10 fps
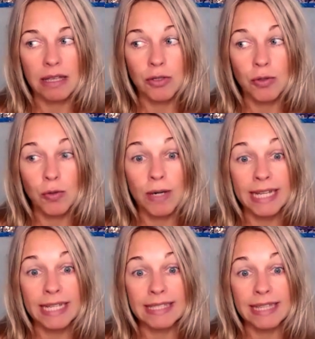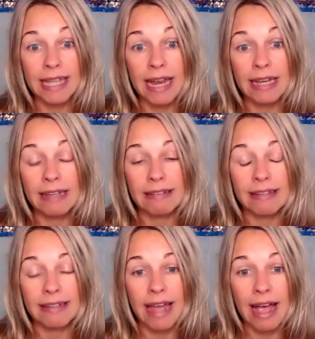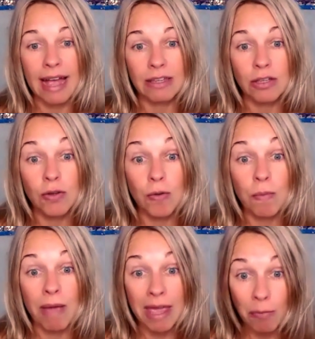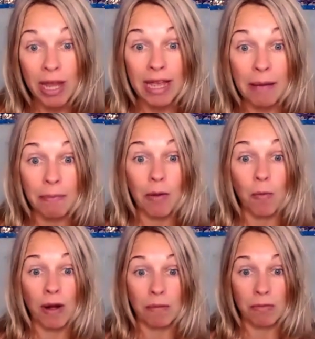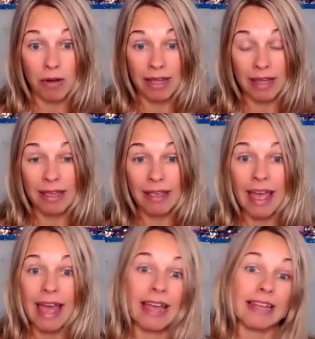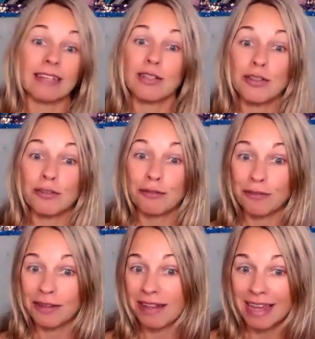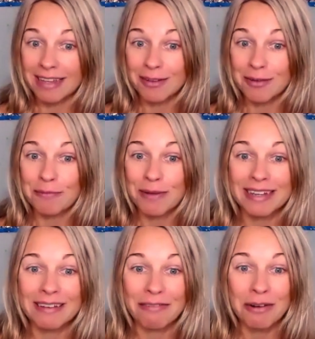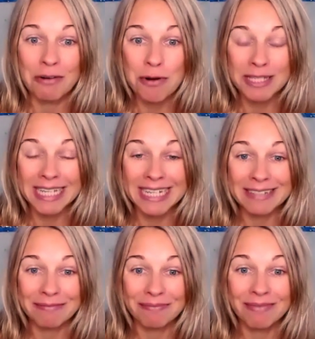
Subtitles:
to an extent that you may wake up one morning and you feel like a complete different person.